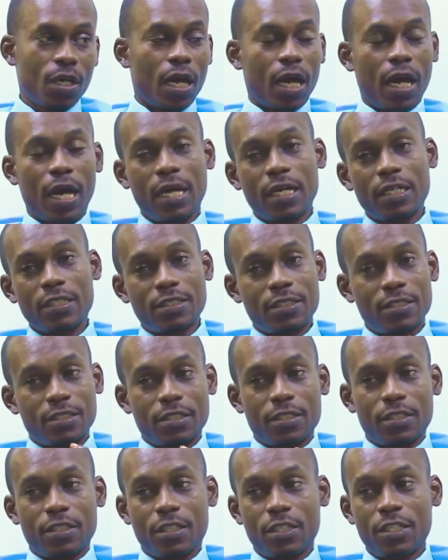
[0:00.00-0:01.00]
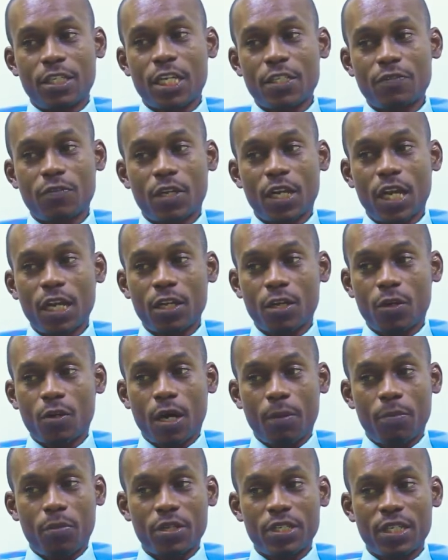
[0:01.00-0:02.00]
And ESV Olalekan
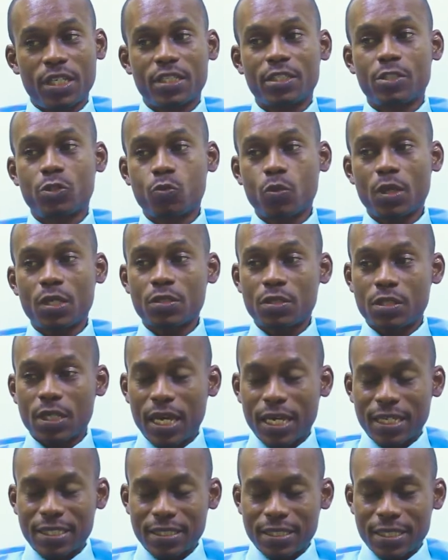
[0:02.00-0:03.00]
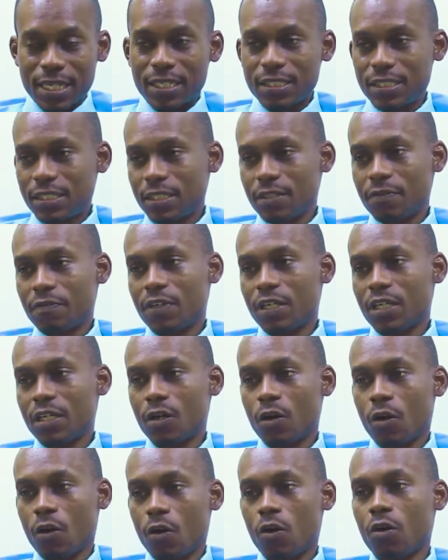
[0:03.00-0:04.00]
Abodere dwelt
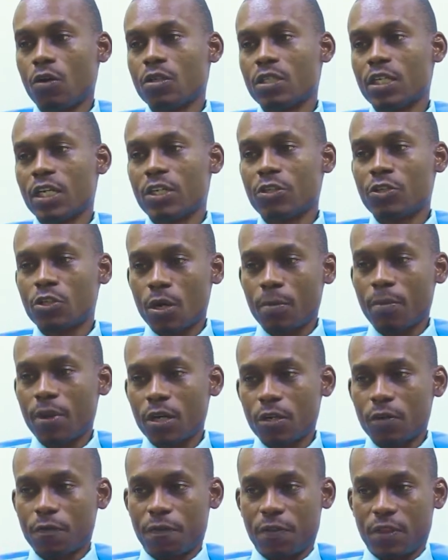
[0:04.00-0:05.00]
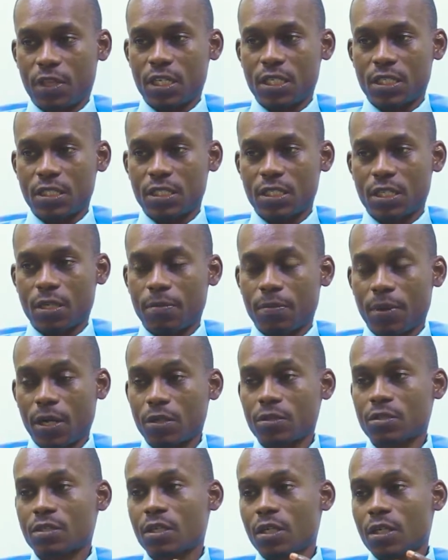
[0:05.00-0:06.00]
extensively on a number of things
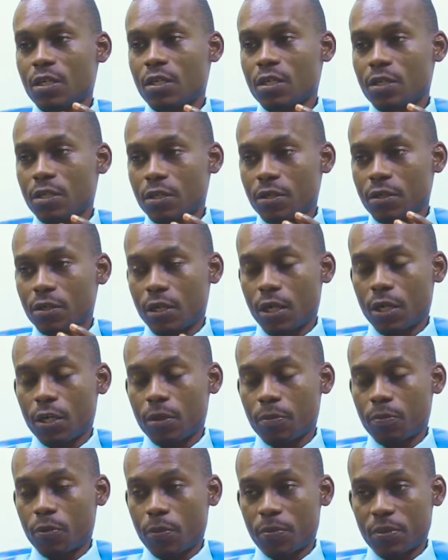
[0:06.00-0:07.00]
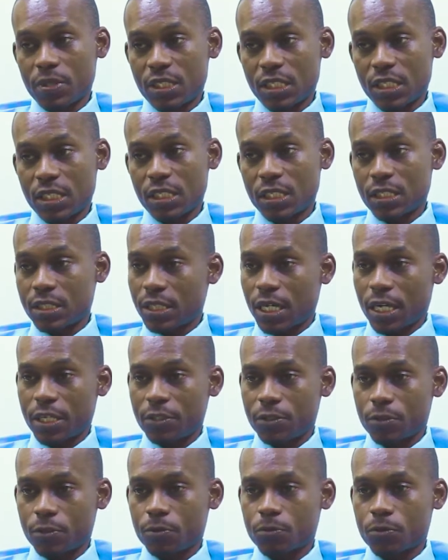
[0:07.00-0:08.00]
about property
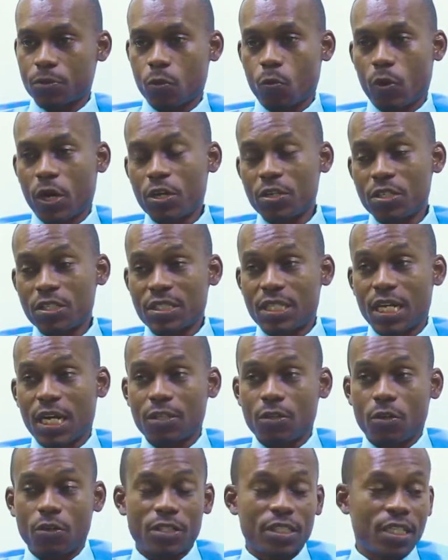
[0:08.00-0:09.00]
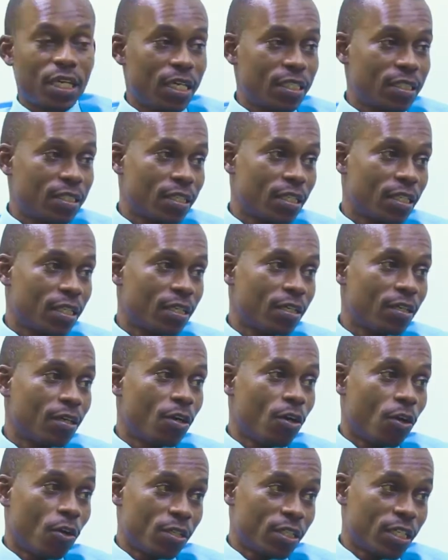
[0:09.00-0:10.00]
title. So we're going to start on
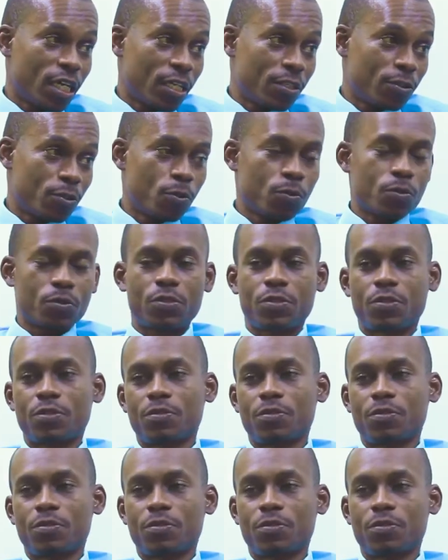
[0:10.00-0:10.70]
that note.